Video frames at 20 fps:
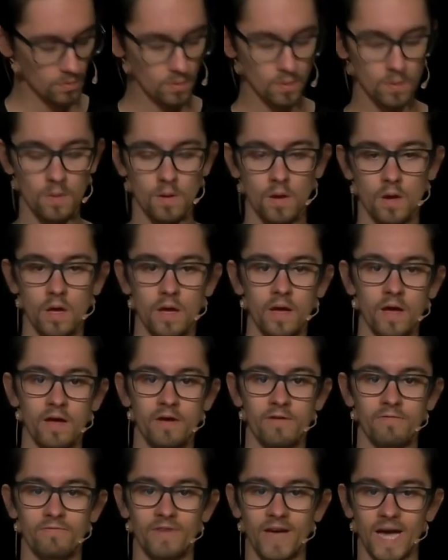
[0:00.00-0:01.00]
would
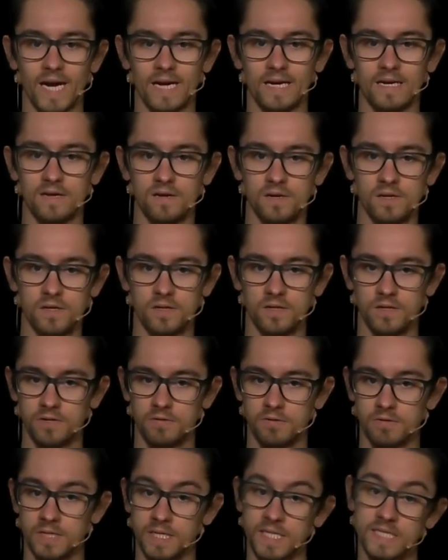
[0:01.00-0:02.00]
be to practice the
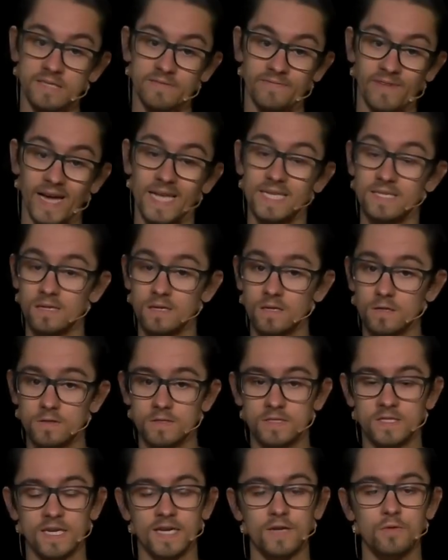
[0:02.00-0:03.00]
chord switching
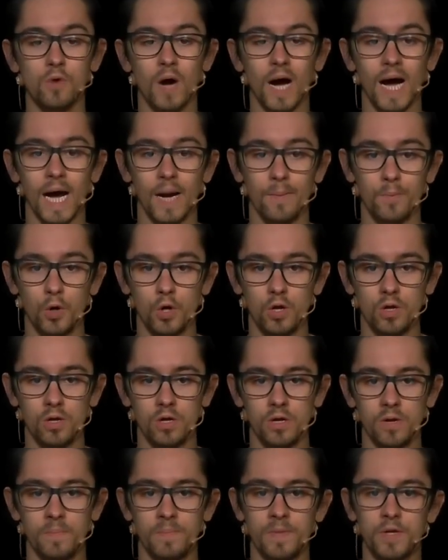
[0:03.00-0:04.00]
while using the pattern
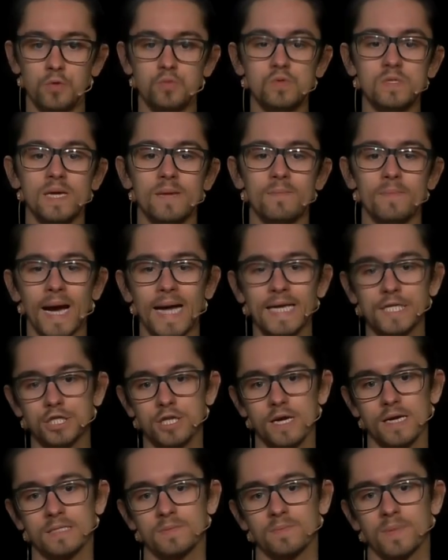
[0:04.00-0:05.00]
from our last
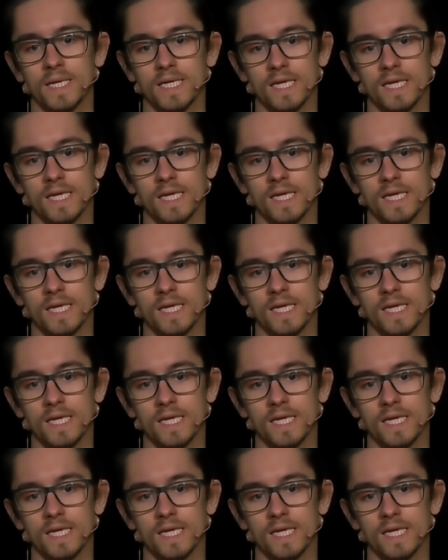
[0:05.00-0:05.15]
lesson.